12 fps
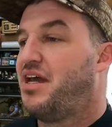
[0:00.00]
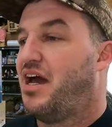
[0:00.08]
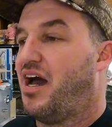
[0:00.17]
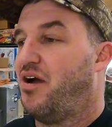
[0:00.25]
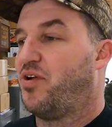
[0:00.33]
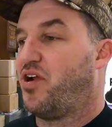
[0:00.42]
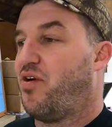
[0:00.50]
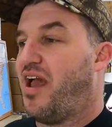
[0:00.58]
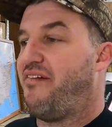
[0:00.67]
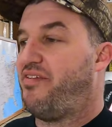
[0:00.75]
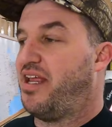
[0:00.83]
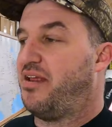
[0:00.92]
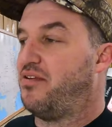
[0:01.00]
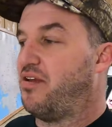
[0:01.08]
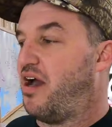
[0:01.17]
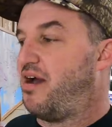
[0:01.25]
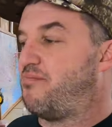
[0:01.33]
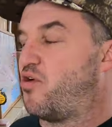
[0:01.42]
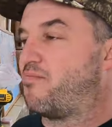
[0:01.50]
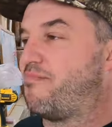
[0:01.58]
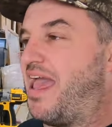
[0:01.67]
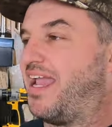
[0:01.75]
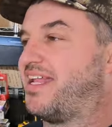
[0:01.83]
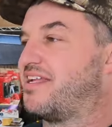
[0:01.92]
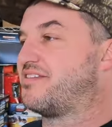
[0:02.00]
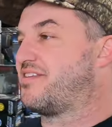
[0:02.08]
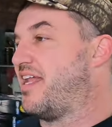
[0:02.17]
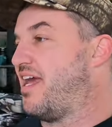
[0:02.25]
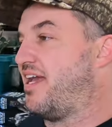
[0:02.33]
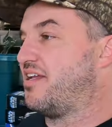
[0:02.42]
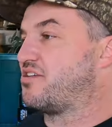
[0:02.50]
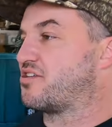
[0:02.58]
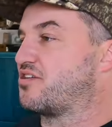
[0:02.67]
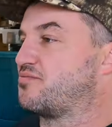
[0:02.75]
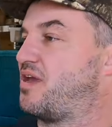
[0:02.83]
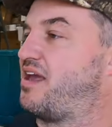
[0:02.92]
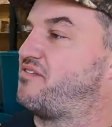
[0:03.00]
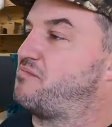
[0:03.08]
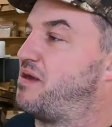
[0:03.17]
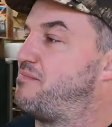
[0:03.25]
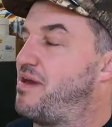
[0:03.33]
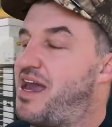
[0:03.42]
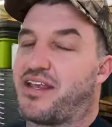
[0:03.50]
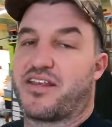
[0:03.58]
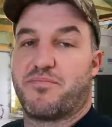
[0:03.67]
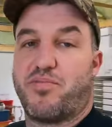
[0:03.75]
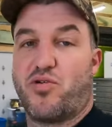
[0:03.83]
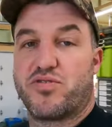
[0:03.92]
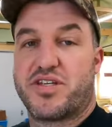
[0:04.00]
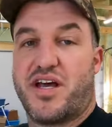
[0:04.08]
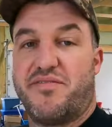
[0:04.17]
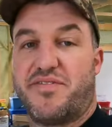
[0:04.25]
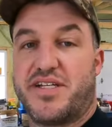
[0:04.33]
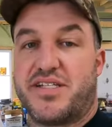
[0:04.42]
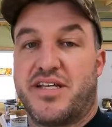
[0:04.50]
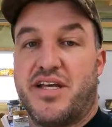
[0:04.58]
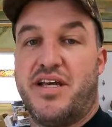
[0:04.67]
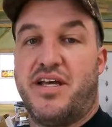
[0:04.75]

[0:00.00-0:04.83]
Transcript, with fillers: Uh, we don't have any uh, more magnets today just because we haven't been back to the post office.